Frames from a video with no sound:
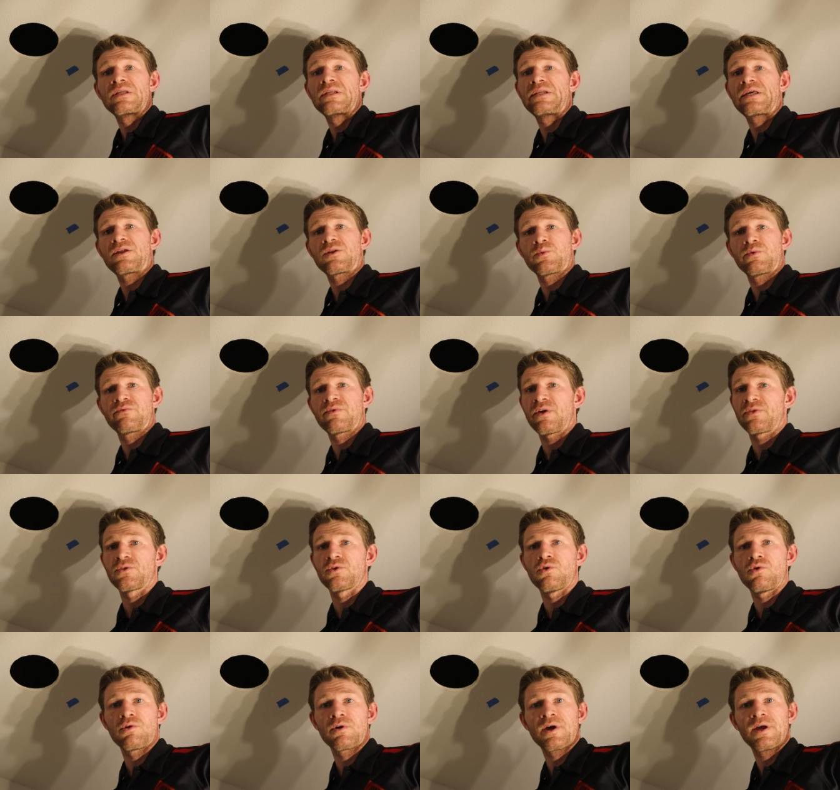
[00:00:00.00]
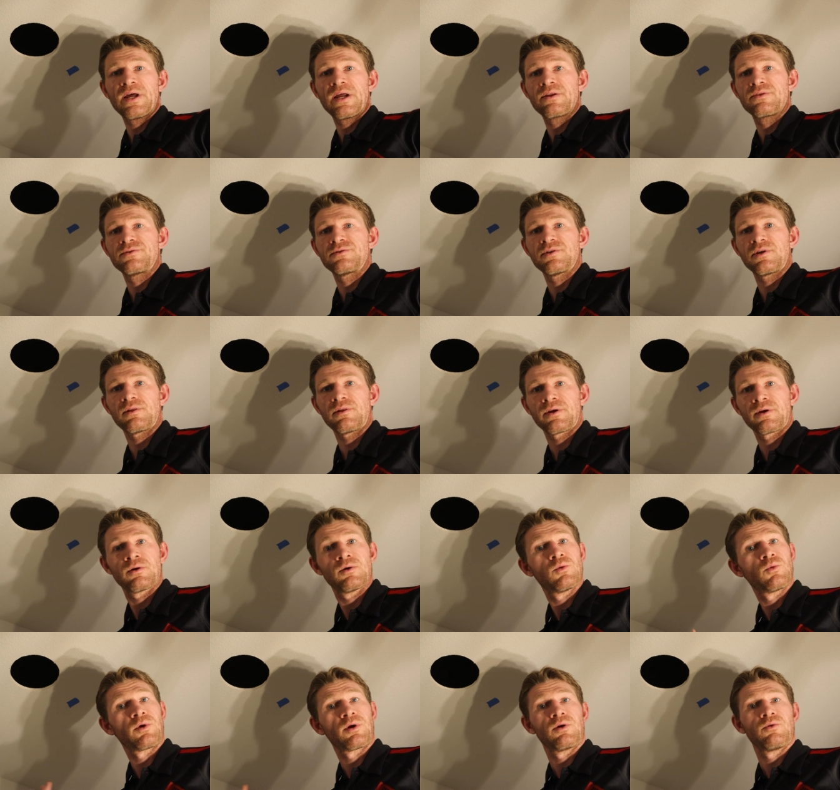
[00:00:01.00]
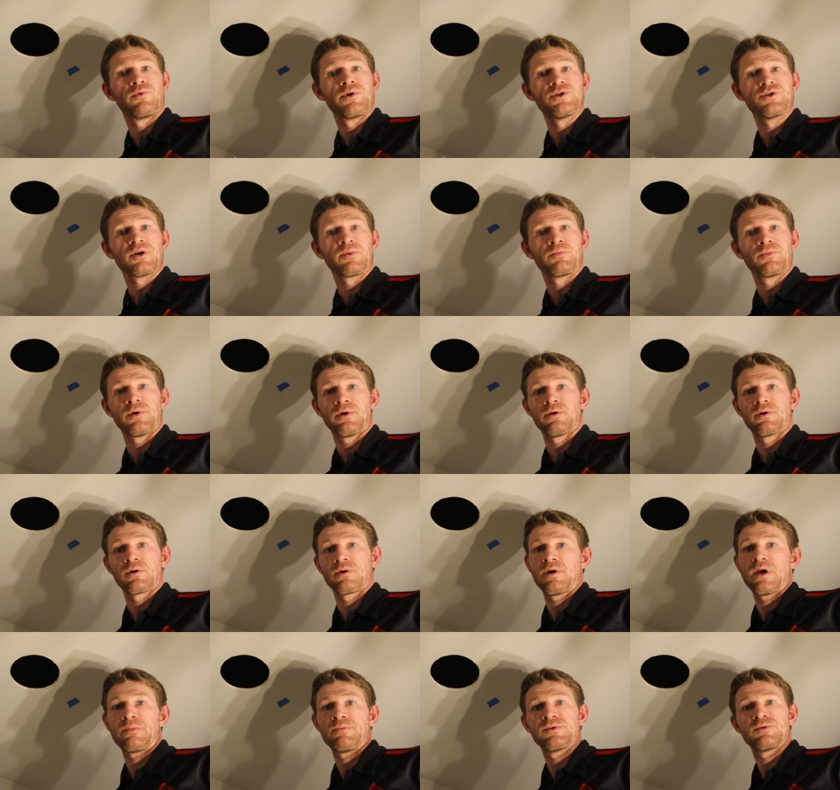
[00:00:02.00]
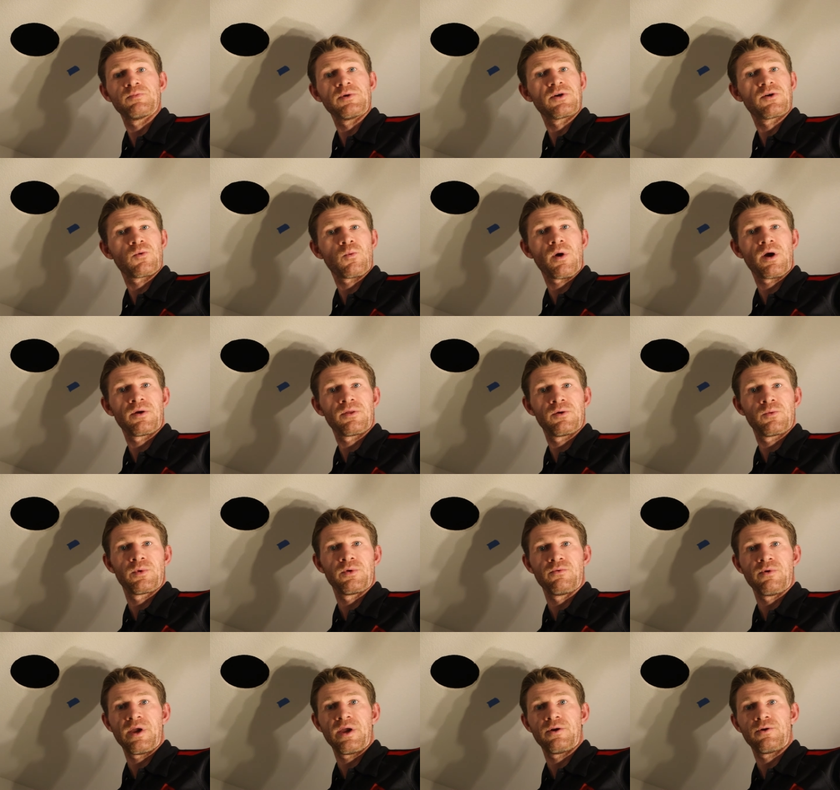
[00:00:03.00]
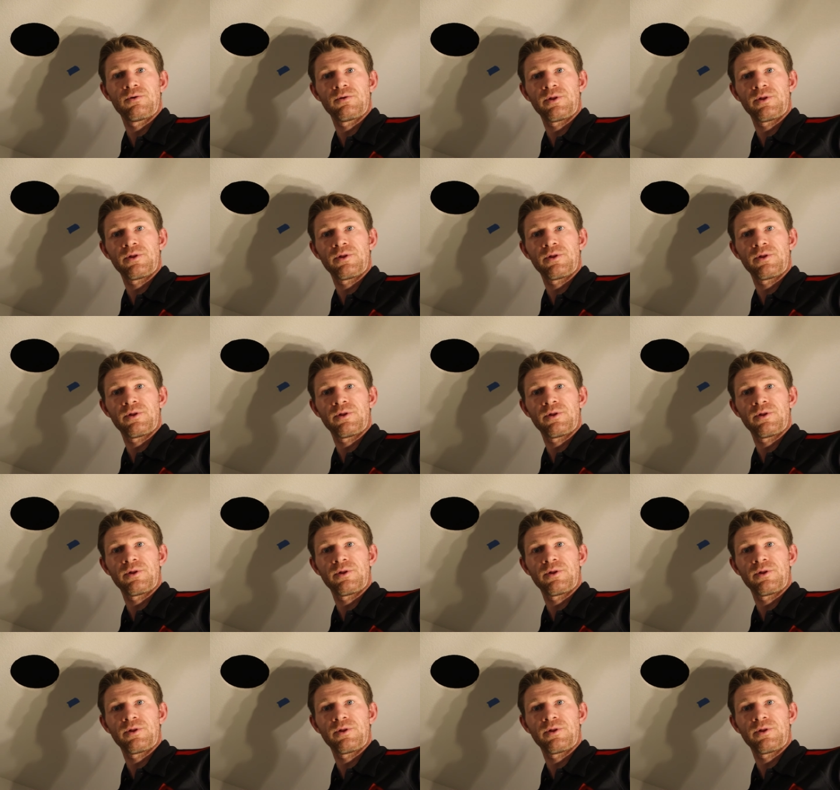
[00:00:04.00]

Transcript: Now that we've got the hole cut out of the ceiling, we're gonna reach up there and grab the speaker wire that we ran